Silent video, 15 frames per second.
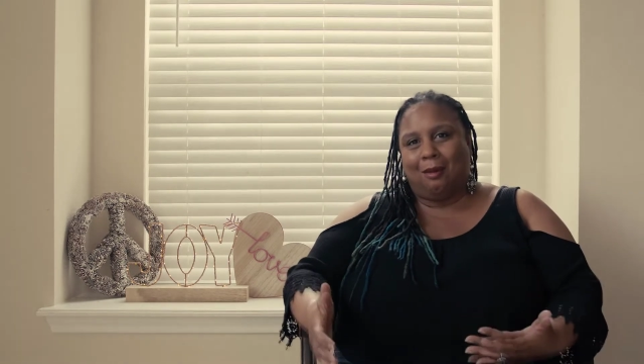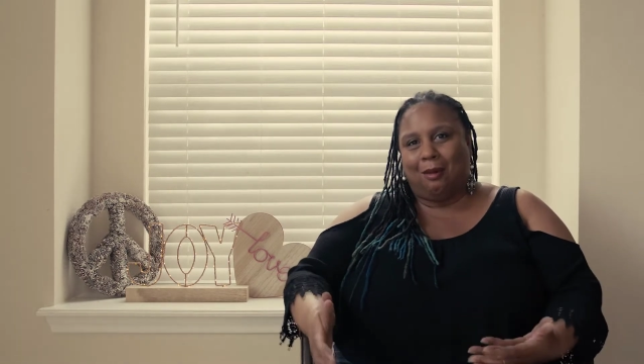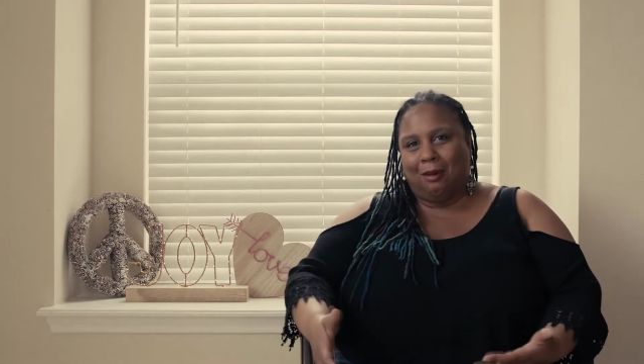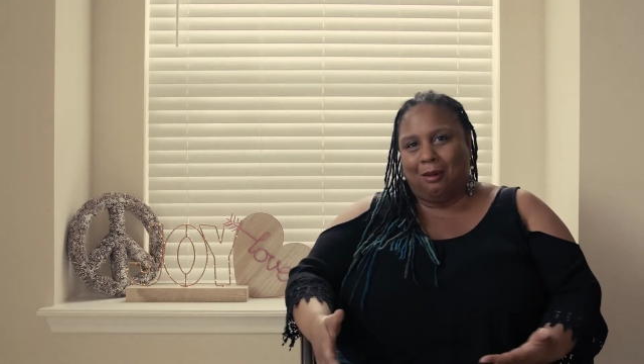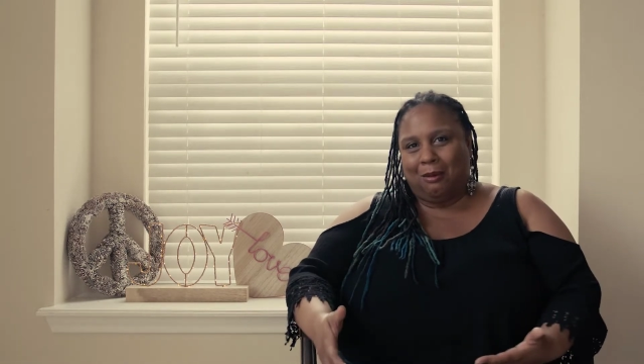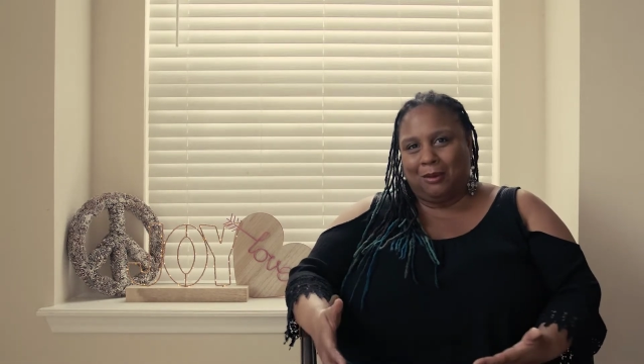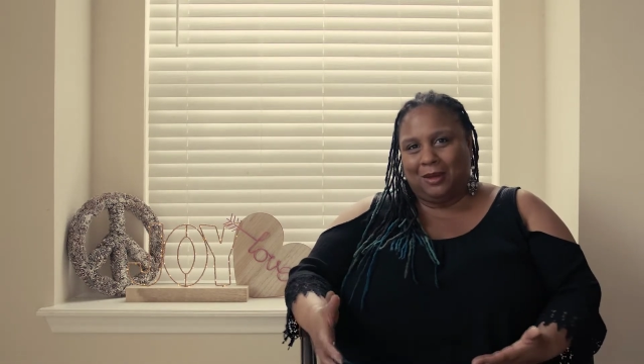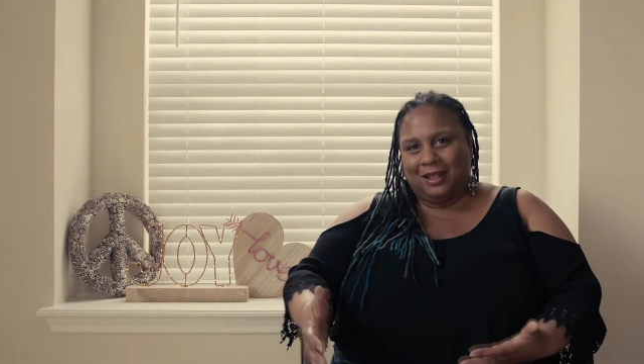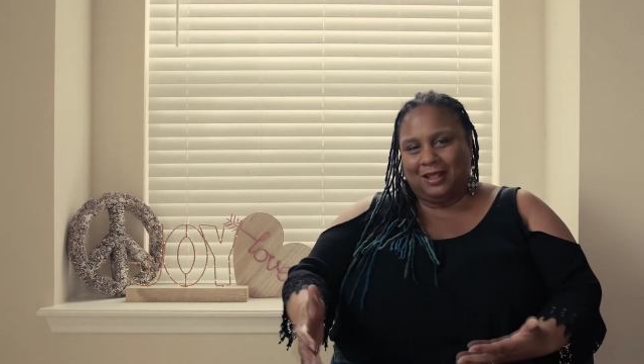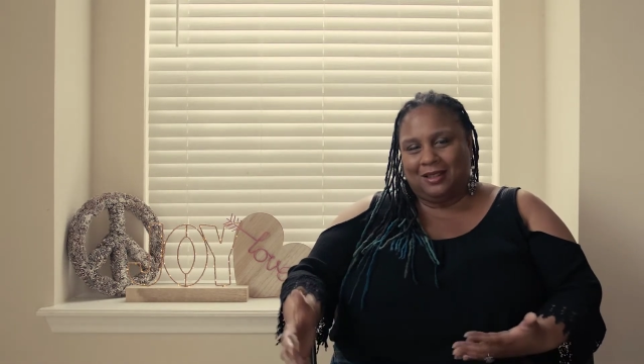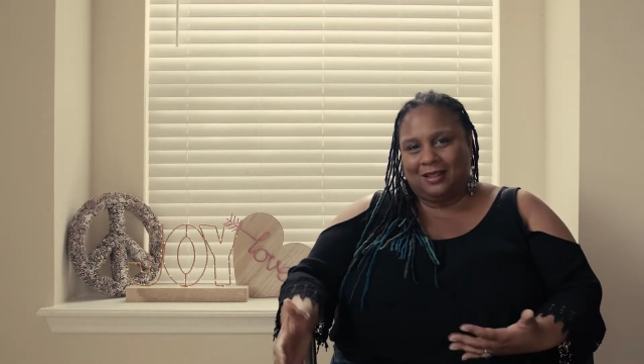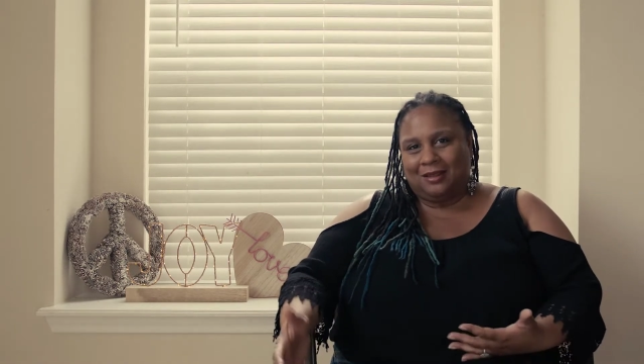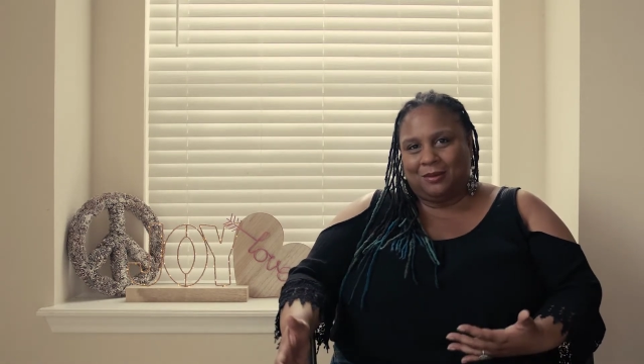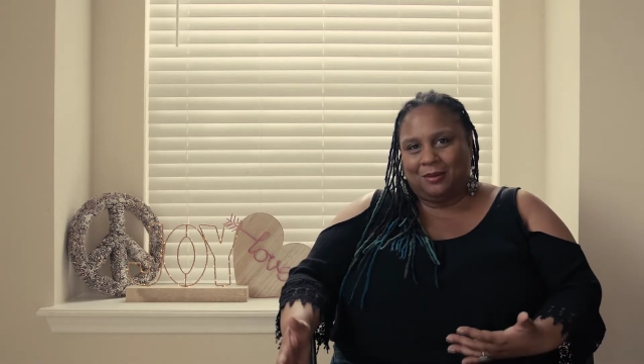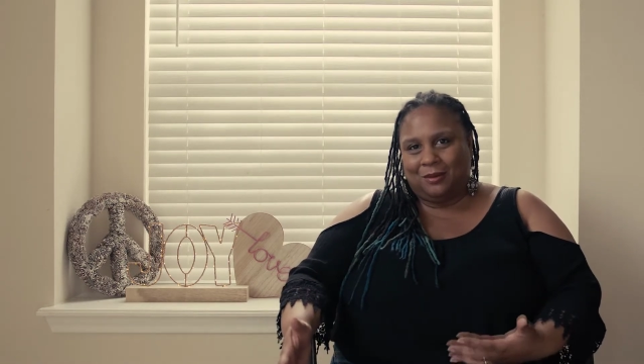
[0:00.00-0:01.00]

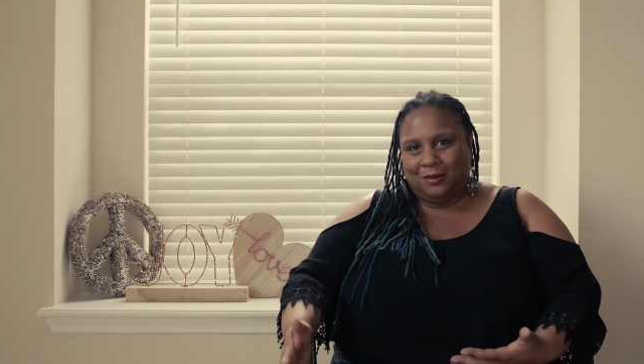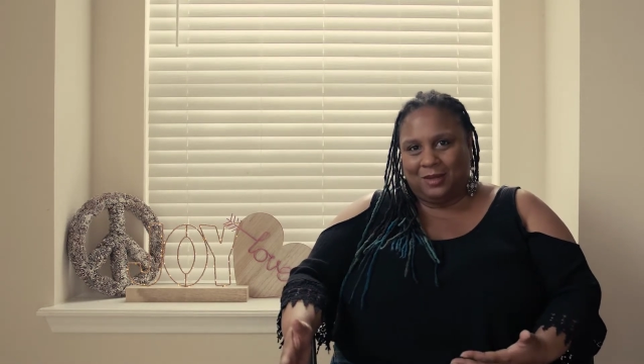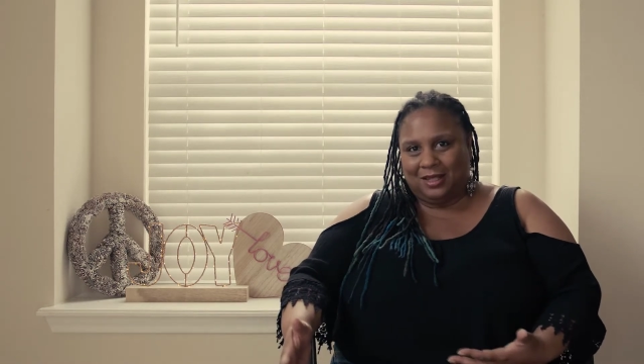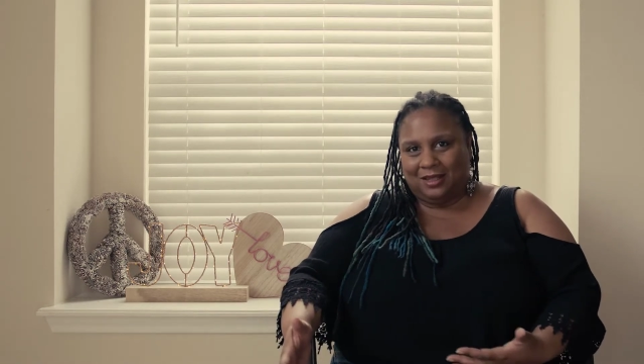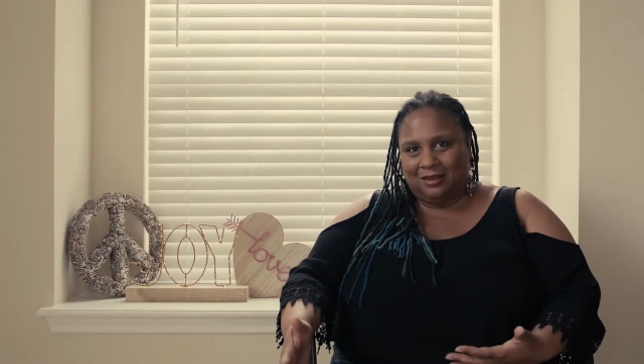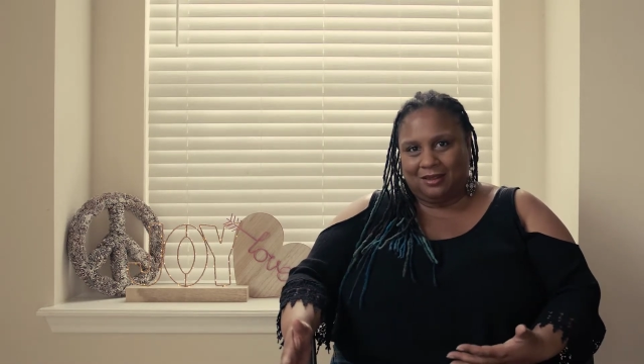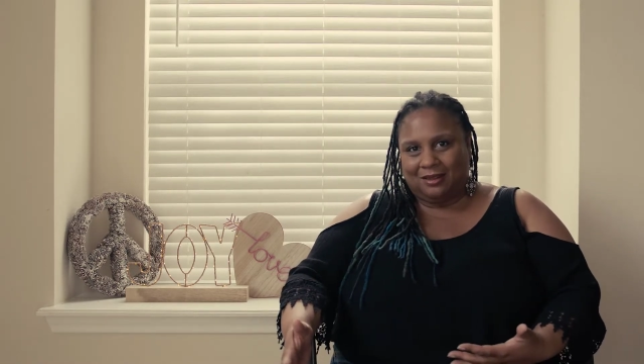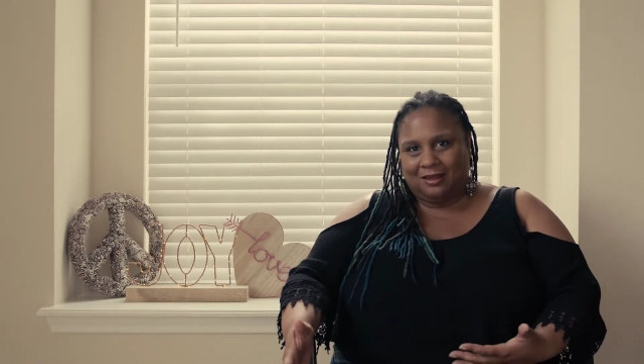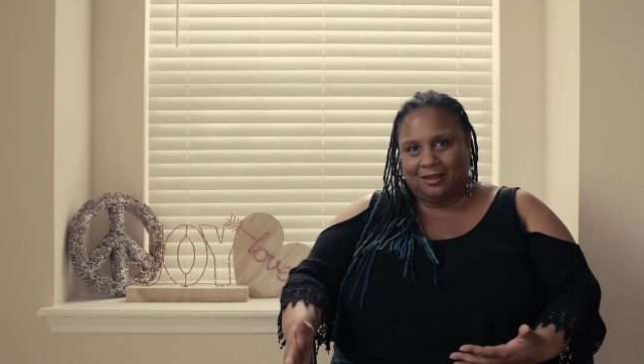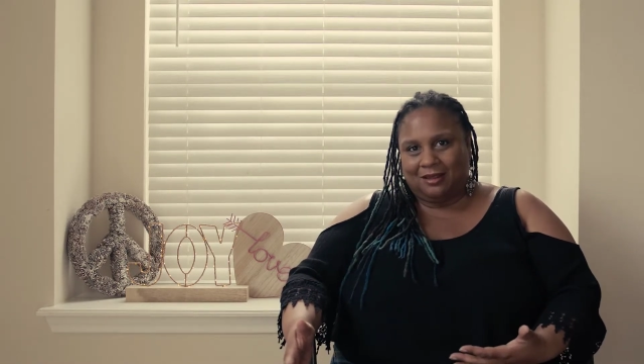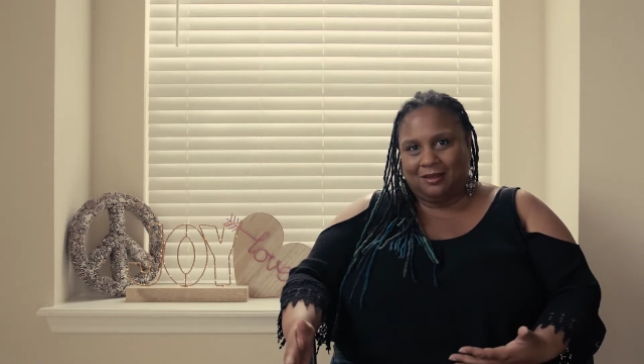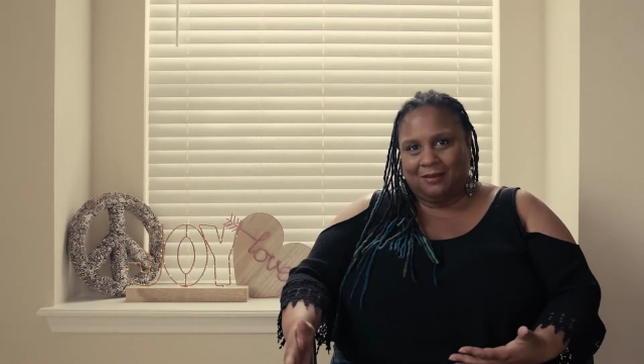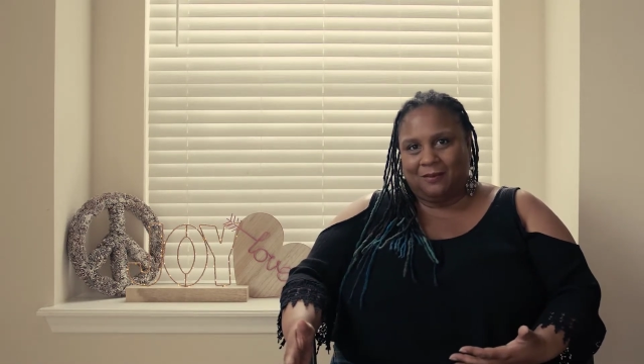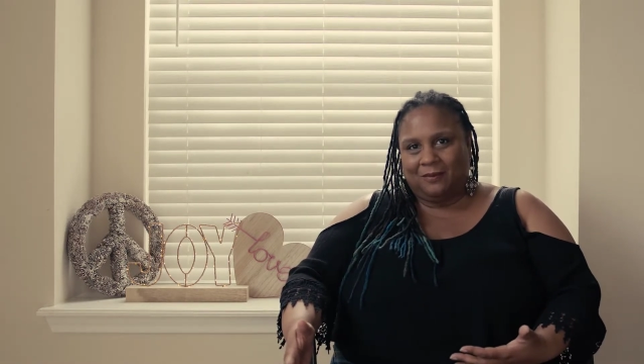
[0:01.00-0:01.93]
always wins.